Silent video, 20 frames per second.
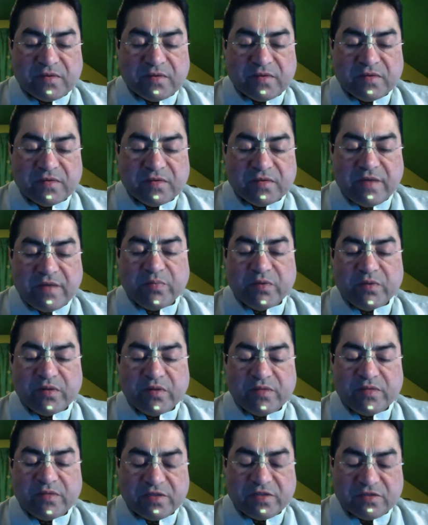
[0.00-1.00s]

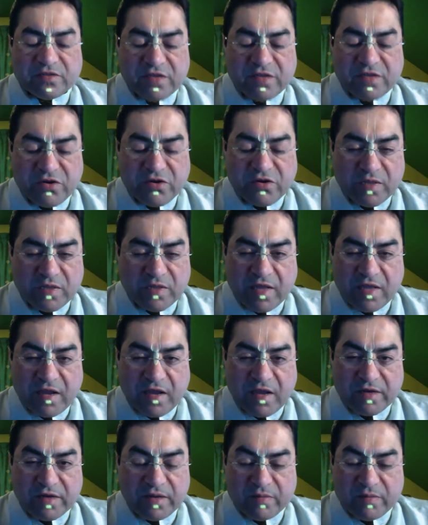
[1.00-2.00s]
temple, let's say New
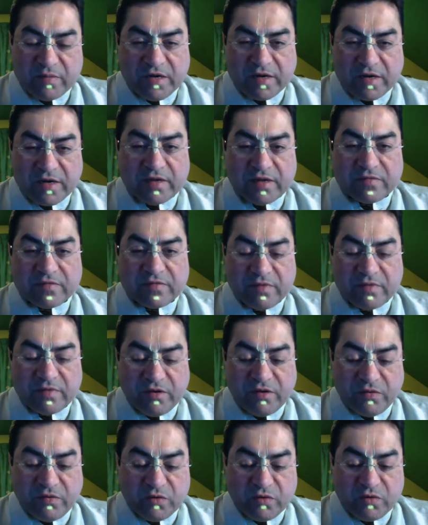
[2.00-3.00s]
Vrindavan in America.
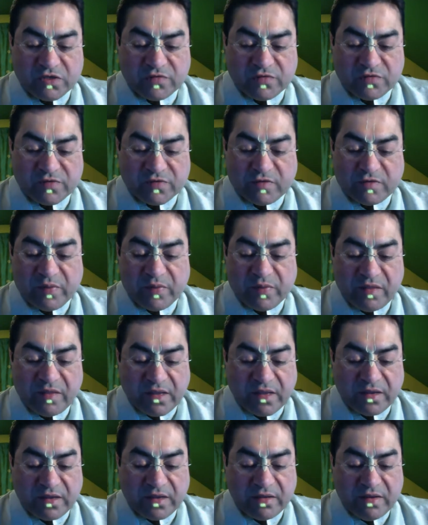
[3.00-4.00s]
Most of us have been
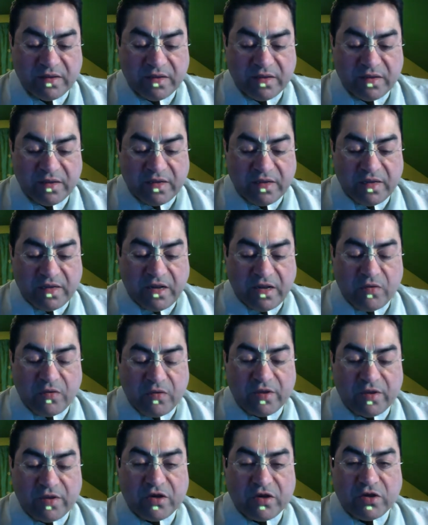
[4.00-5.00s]
there. Now,
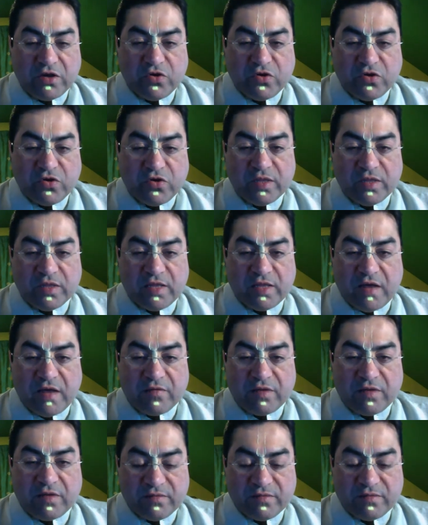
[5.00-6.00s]
in New
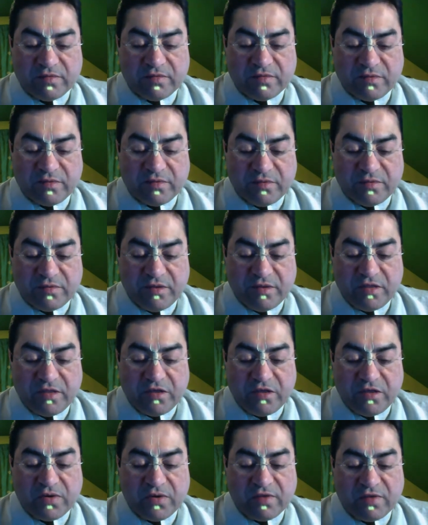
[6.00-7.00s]
Vrindavan, in the
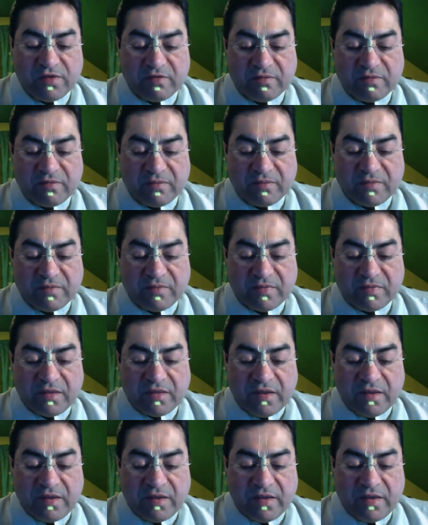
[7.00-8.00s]
US,
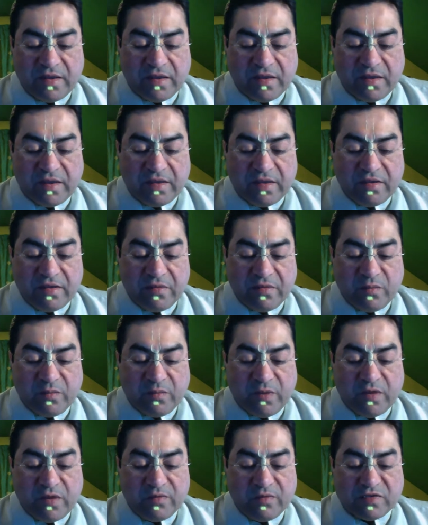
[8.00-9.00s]

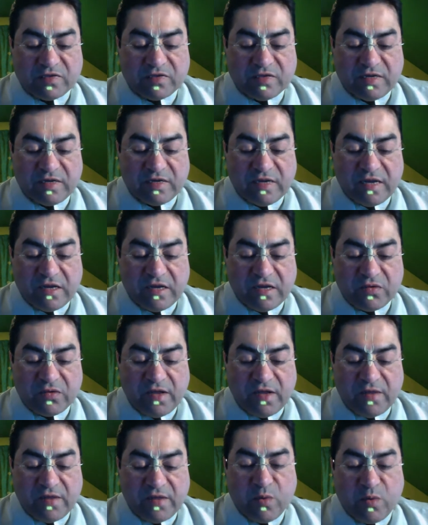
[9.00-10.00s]
where we sit
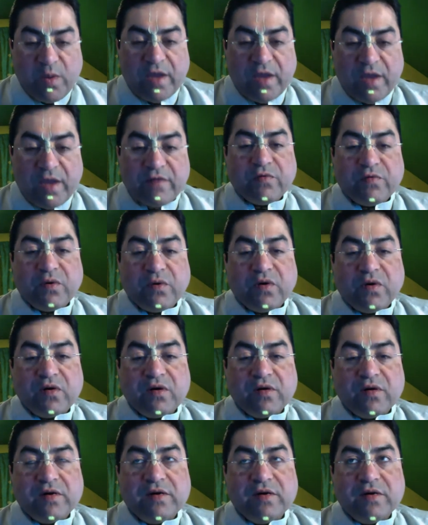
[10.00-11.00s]
down and we wait for,